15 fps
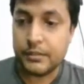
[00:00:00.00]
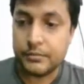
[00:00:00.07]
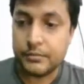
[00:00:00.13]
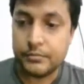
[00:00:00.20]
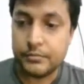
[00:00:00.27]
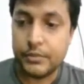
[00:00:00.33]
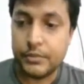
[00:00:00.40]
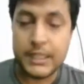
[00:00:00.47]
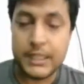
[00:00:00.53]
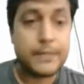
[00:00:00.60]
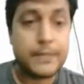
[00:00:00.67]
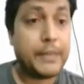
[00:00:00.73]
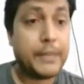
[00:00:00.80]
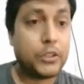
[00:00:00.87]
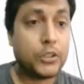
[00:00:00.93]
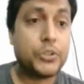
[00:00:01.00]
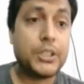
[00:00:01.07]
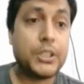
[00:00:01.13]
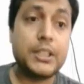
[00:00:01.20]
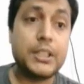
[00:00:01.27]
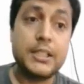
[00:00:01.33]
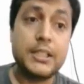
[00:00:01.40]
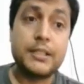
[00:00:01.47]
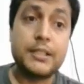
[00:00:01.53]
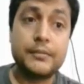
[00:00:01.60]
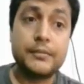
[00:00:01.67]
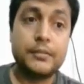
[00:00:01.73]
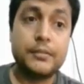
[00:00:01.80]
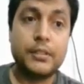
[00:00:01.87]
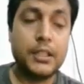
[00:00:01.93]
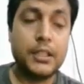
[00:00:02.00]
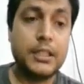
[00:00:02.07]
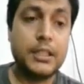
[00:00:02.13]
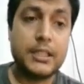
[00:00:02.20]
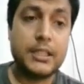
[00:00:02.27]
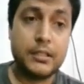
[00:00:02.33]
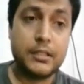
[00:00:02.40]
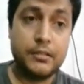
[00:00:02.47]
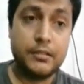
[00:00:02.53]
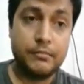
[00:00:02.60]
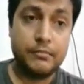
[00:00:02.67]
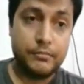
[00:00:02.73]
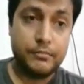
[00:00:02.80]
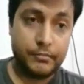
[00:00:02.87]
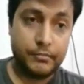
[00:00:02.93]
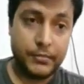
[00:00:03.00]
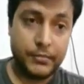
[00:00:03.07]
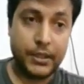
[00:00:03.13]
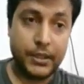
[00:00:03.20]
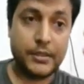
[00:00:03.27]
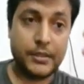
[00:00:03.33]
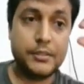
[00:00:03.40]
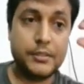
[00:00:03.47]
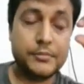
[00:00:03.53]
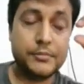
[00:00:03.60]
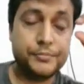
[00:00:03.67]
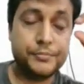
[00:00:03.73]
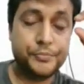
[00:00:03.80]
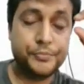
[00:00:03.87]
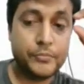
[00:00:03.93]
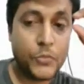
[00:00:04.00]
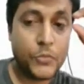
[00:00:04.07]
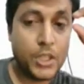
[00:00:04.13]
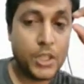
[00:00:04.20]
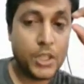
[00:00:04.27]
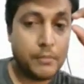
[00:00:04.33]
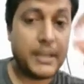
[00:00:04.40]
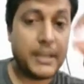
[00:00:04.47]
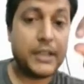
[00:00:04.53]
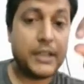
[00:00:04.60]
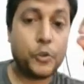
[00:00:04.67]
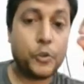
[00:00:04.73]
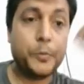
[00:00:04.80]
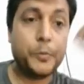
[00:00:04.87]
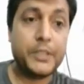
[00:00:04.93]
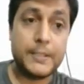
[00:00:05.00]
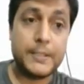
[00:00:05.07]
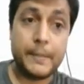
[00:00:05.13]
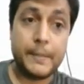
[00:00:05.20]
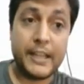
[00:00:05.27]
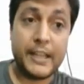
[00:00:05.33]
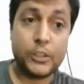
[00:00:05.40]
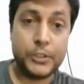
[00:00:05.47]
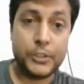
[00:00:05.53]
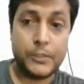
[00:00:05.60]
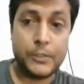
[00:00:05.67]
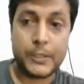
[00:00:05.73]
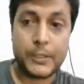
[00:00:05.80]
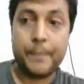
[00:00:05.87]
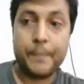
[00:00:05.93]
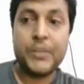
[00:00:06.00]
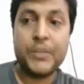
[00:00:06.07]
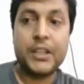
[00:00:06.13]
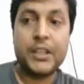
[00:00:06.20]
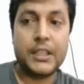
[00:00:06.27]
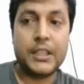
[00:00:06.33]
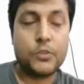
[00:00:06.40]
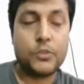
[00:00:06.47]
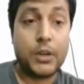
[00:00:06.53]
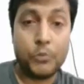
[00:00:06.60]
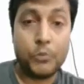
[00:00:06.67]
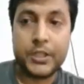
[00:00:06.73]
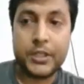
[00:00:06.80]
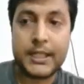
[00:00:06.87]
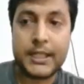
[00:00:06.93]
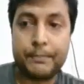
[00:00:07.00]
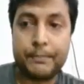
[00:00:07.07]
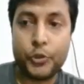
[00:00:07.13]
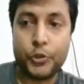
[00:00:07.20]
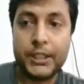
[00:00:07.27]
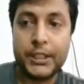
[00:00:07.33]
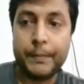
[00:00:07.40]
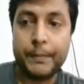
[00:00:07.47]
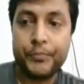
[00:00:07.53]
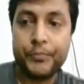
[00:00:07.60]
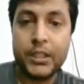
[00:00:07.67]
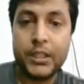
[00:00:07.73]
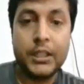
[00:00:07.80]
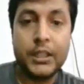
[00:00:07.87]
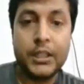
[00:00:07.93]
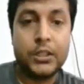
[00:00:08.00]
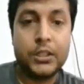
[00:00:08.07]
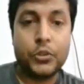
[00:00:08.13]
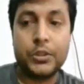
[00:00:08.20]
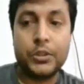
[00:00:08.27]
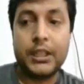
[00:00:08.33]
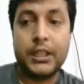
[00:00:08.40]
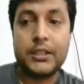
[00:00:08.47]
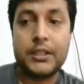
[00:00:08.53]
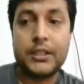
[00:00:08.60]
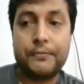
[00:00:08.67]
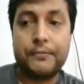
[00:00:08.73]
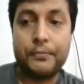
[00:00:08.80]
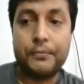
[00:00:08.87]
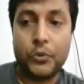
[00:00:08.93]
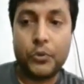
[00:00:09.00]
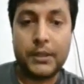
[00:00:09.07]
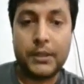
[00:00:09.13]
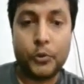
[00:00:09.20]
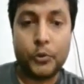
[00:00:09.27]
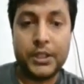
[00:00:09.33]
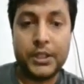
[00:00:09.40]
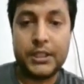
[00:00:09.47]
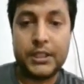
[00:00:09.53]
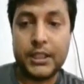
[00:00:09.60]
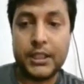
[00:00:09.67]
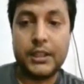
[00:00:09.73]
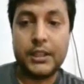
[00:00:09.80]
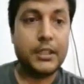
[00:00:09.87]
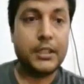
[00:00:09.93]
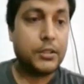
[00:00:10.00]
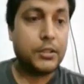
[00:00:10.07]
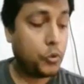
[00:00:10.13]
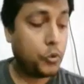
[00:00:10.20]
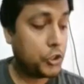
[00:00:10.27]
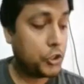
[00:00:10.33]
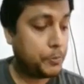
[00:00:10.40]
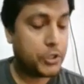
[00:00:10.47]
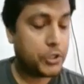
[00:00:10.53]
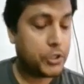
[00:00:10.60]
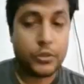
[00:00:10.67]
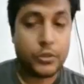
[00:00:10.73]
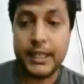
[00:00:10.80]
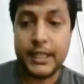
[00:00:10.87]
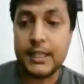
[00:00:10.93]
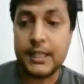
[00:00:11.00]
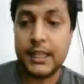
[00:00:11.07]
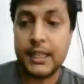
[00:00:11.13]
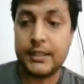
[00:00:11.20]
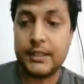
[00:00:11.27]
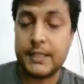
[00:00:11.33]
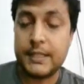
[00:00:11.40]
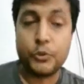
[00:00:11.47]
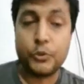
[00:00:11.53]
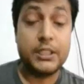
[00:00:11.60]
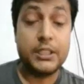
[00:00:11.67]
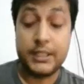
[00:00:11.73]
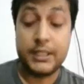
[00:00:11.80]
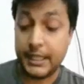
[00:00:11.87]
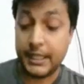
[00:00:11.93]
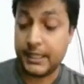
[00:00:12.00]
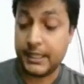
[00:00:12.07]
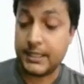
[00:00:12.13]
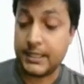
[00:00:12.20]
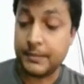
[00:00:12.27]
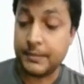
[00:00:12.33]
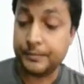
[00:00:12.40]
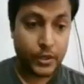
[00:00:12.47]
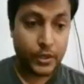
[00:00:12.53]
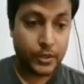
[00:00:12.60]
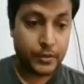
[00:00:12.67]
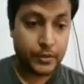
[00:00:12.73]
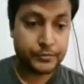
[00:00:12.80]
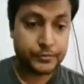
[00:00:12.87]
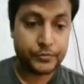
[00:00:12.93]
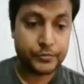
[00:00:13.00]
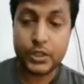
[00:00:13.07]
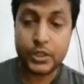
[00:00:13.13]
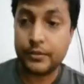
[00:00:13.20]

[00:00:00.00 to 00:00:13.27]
that this pathogen is this uh, microbe is the pathogen. Okay, there is one more step to it. So there is a fourth point in the Koch postulate, and this point says